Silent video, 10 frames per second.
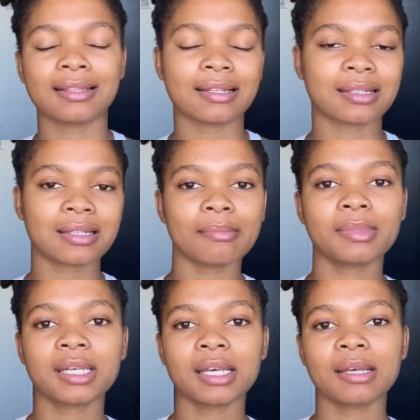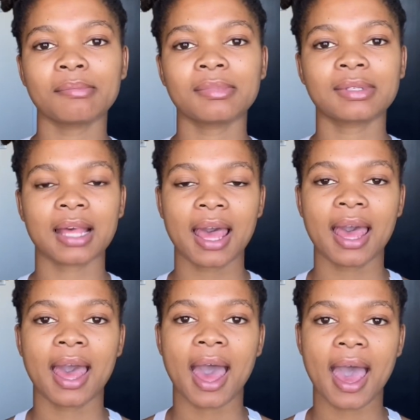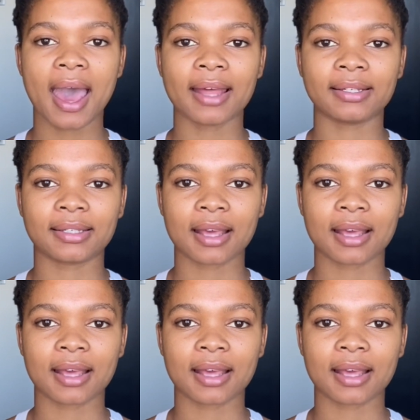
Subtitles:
the symptoms and